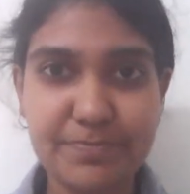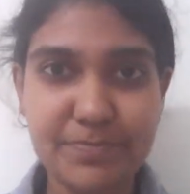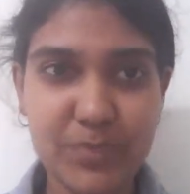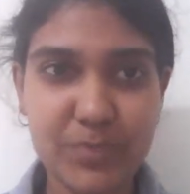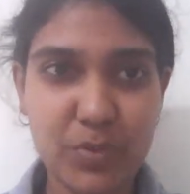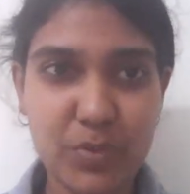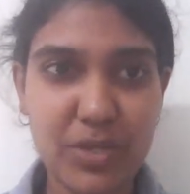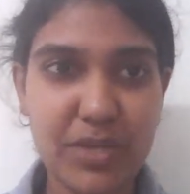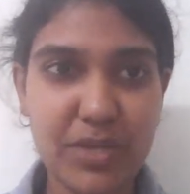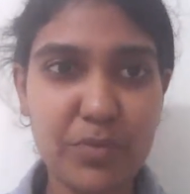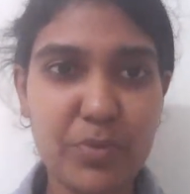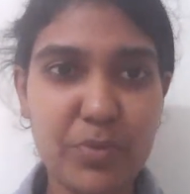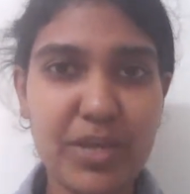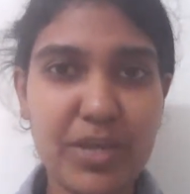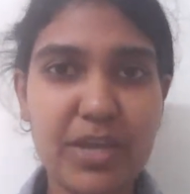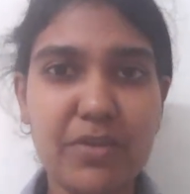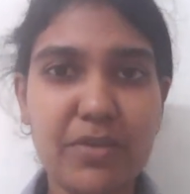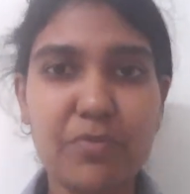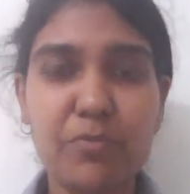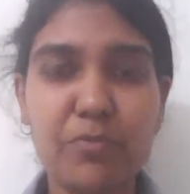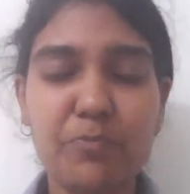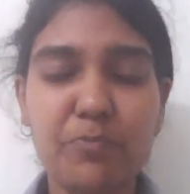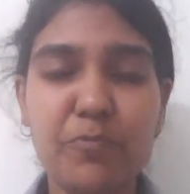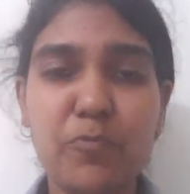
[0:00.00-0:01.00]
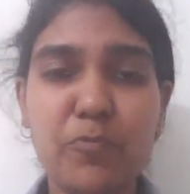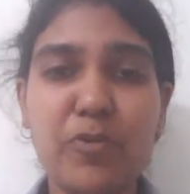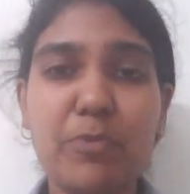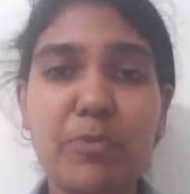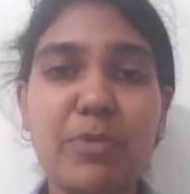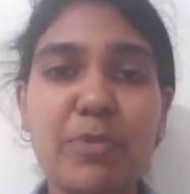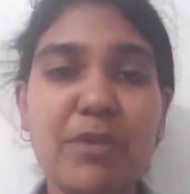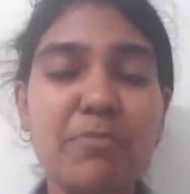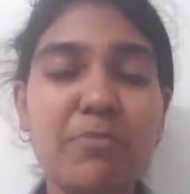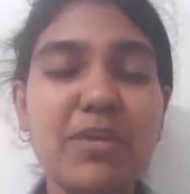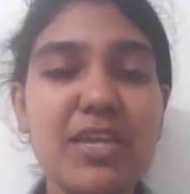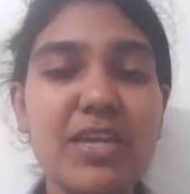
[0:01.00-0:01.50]
Okay, we
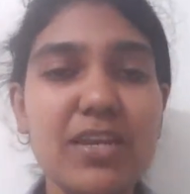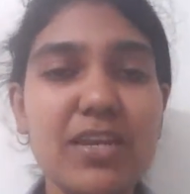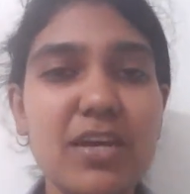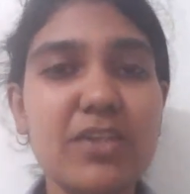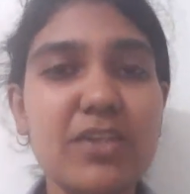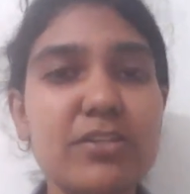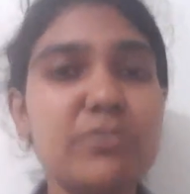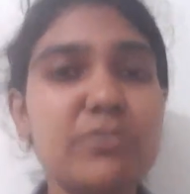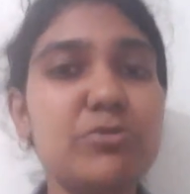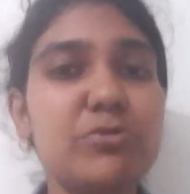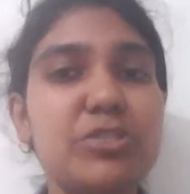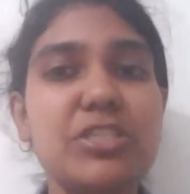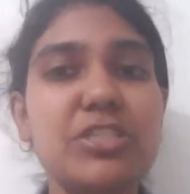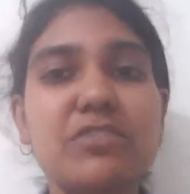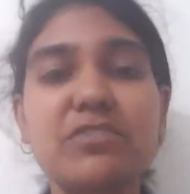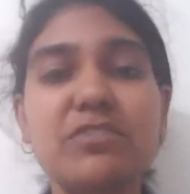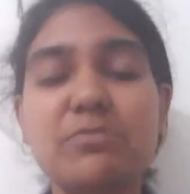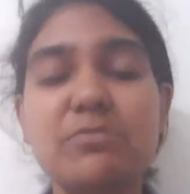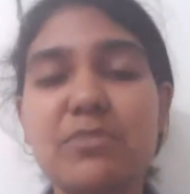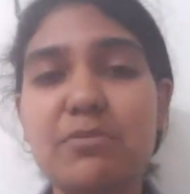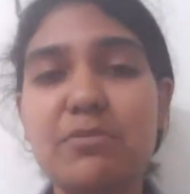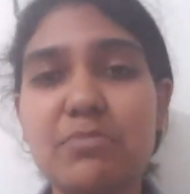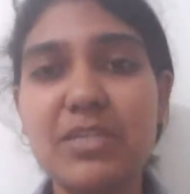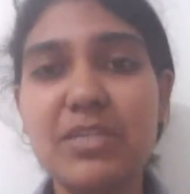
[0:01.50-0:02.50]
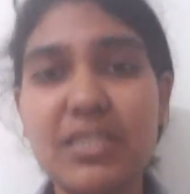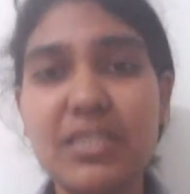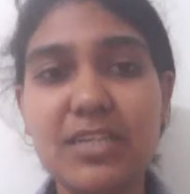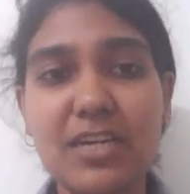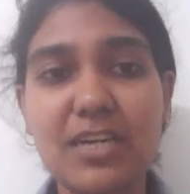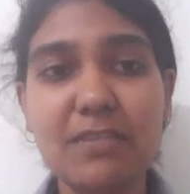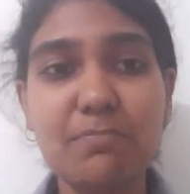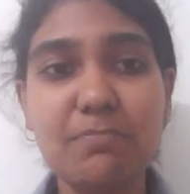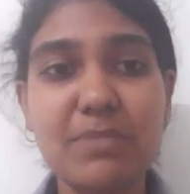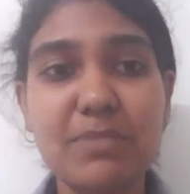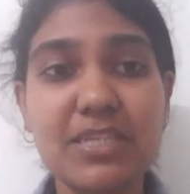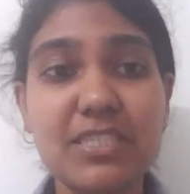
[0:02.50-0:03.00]
may be in our UG, we may be in
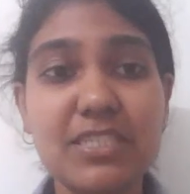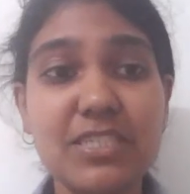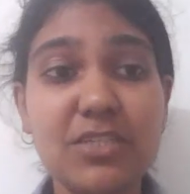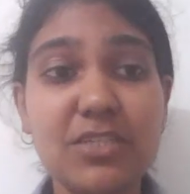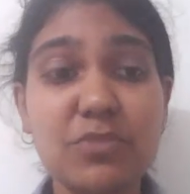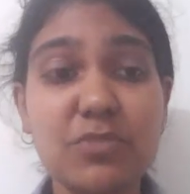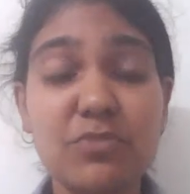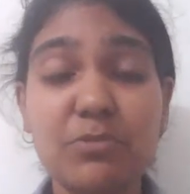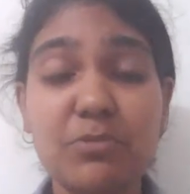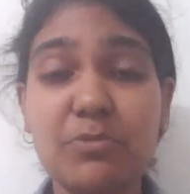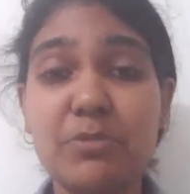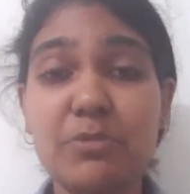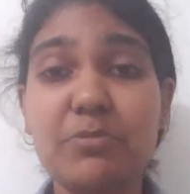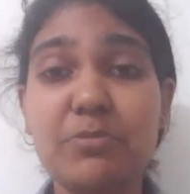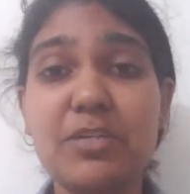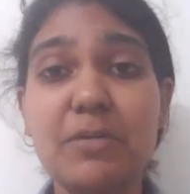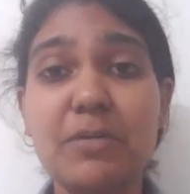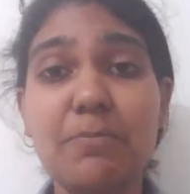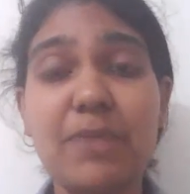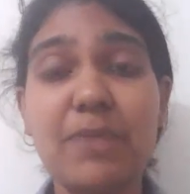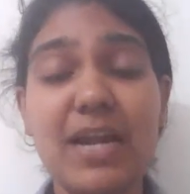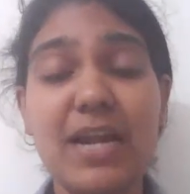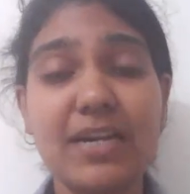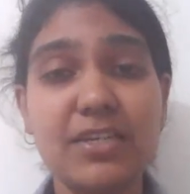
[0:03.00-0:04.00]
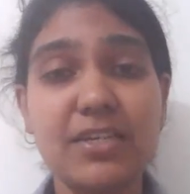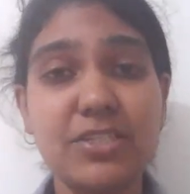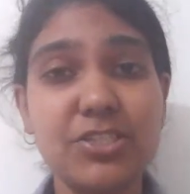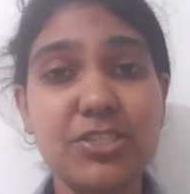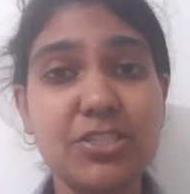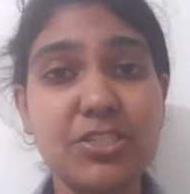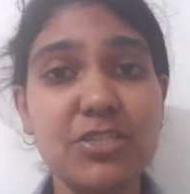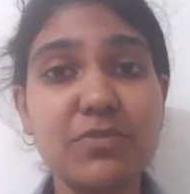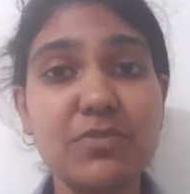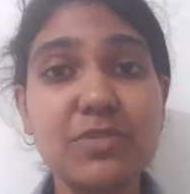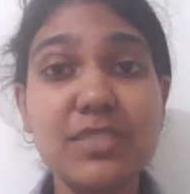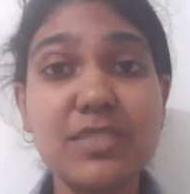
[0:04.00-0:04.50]
our PG, we may be a
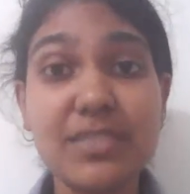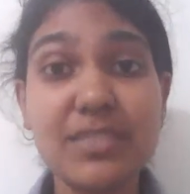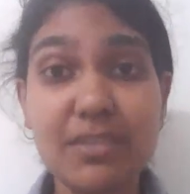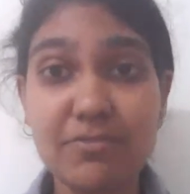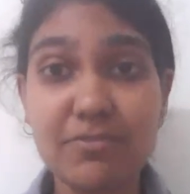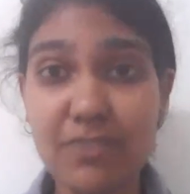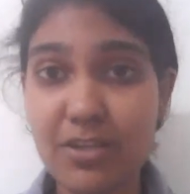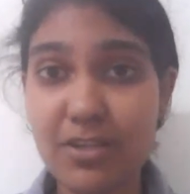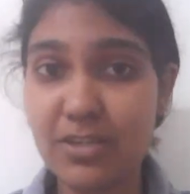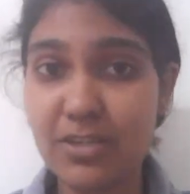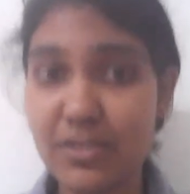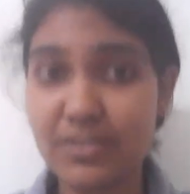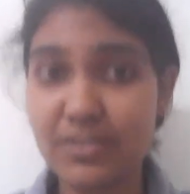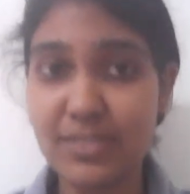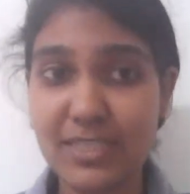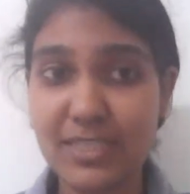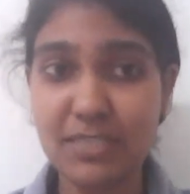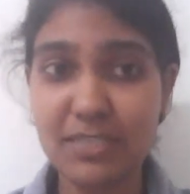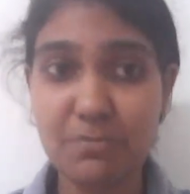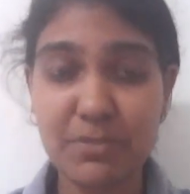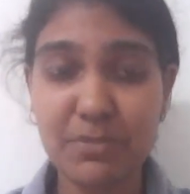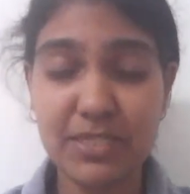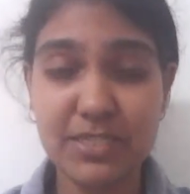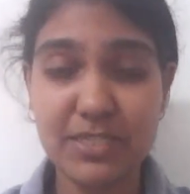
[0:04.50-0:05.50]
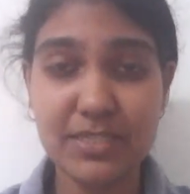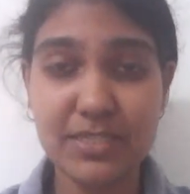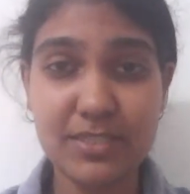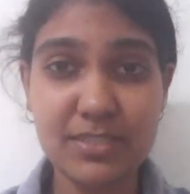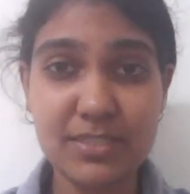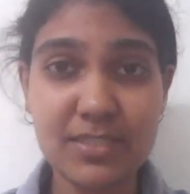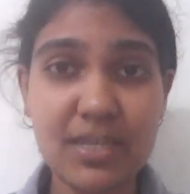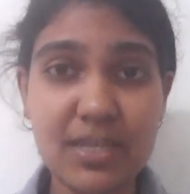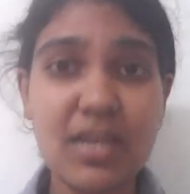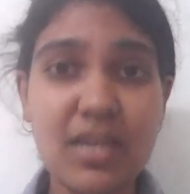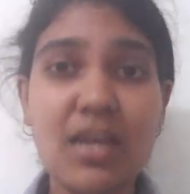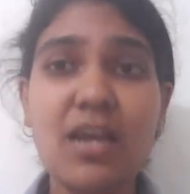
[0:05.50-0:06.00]
practitioner with several years
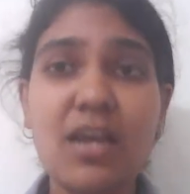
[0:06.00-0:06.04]
experience.